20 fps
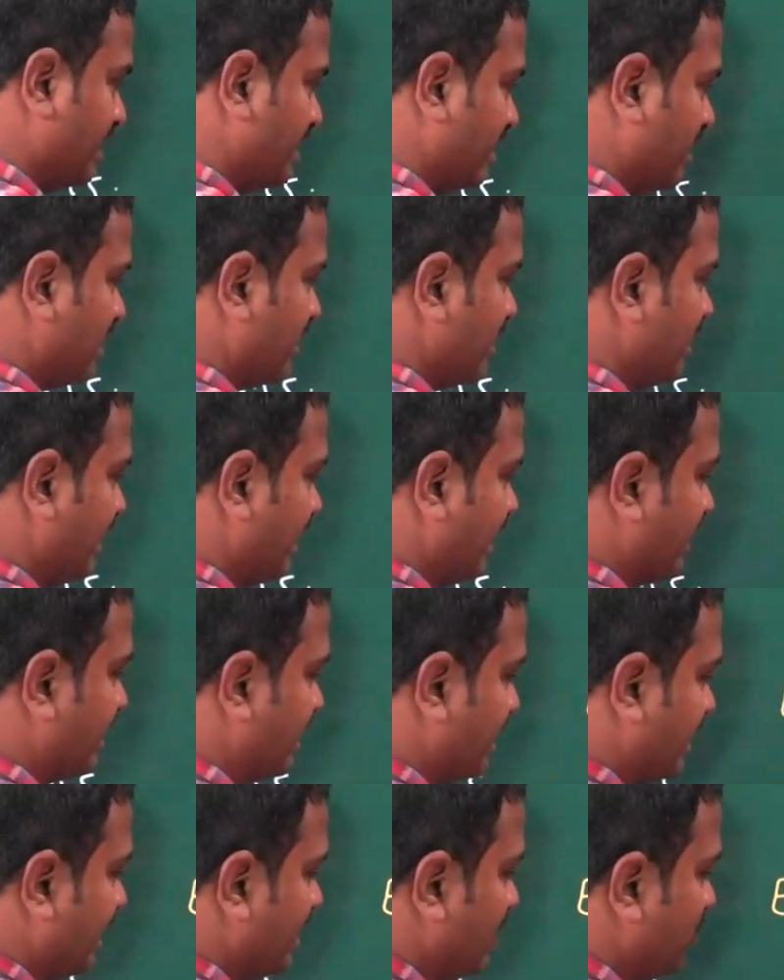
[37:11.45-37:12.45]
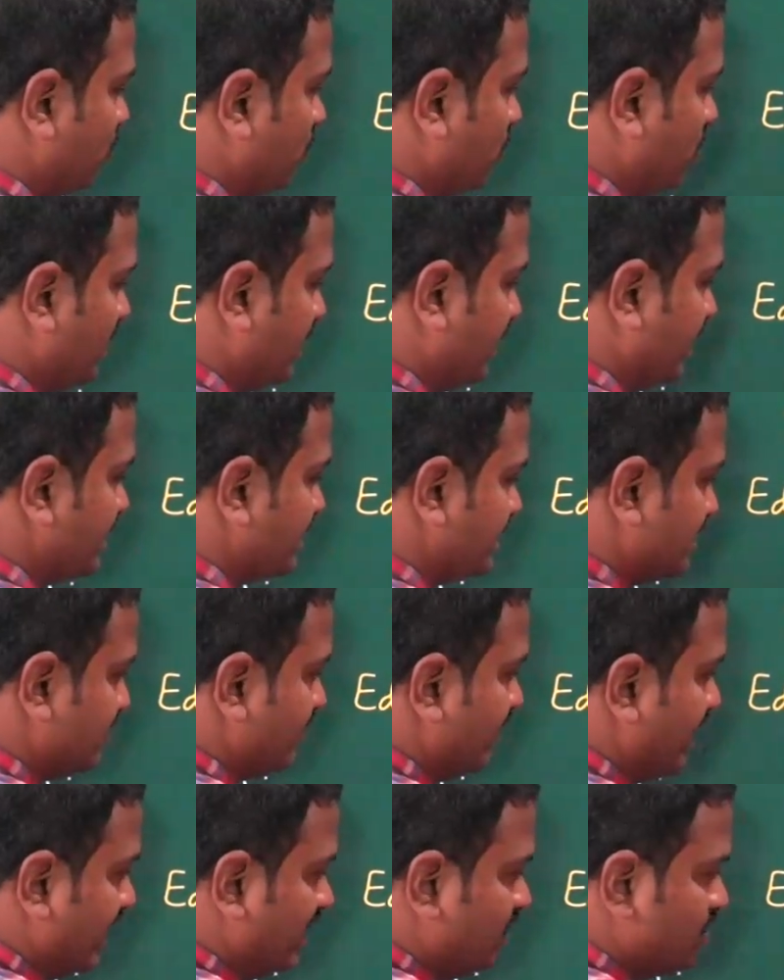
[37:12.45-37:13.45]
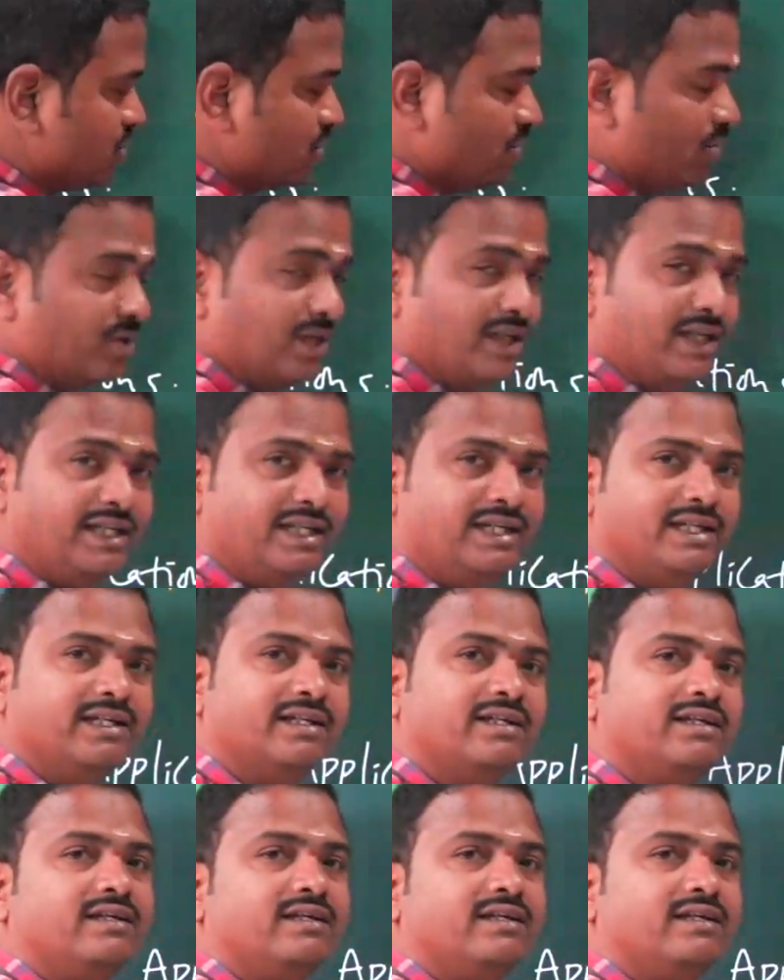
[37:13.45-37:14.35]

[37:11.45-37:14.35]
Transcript: or direct current voltage values only.